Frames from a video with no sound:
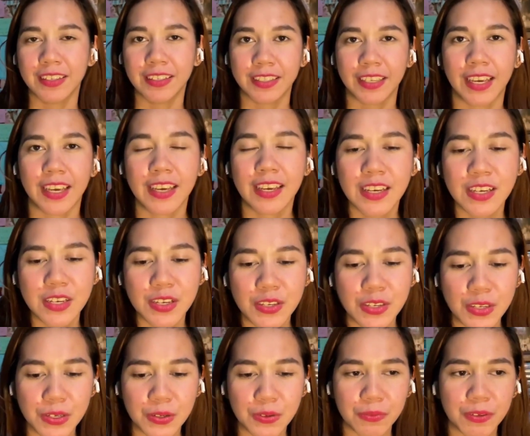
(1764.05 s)
Okay,
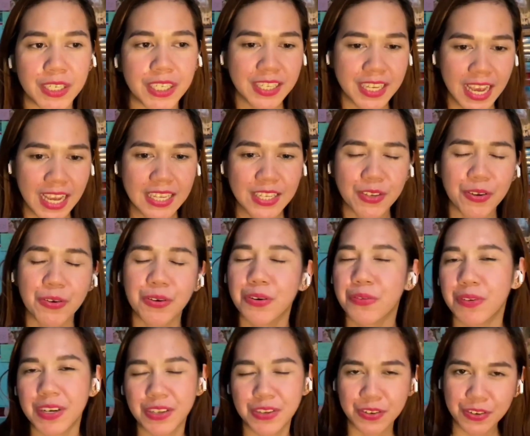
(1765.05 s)
so with a test or
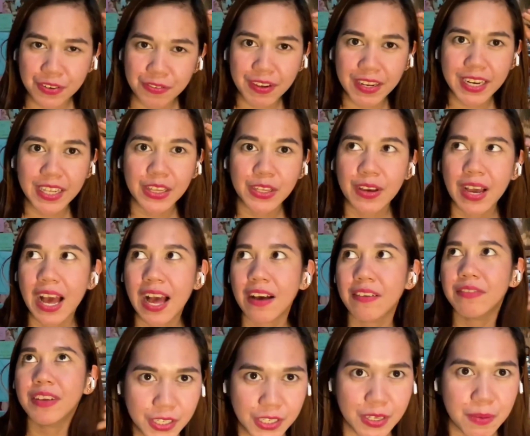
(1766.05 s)
with a survey that you
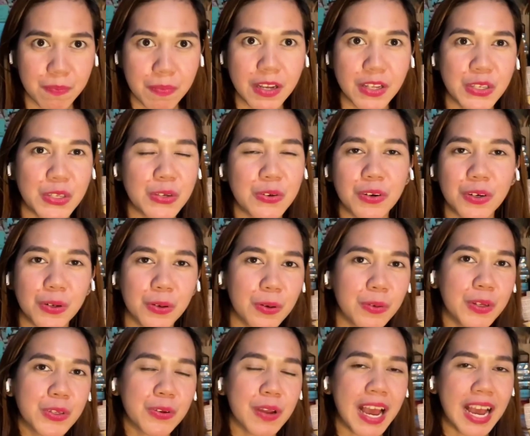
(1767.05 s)
have, participants who are
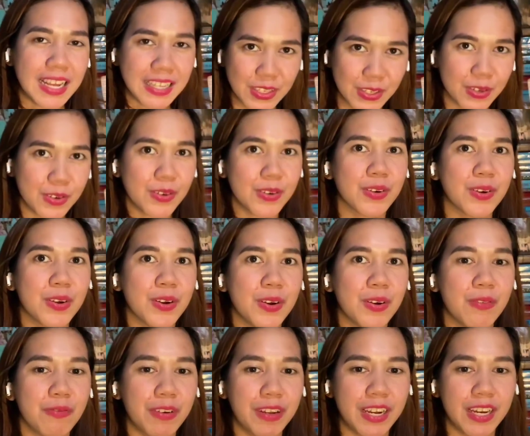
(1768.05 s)
going to answer
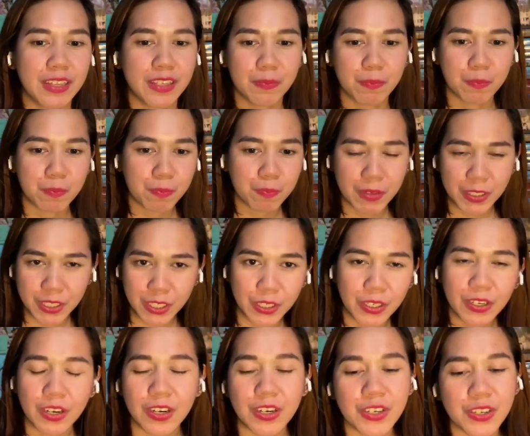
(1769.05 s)
with that
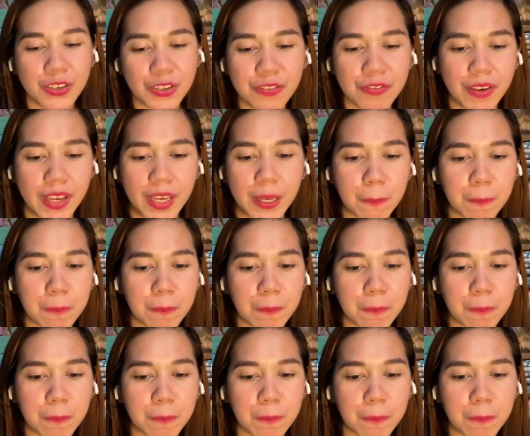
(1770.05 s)
particular survey.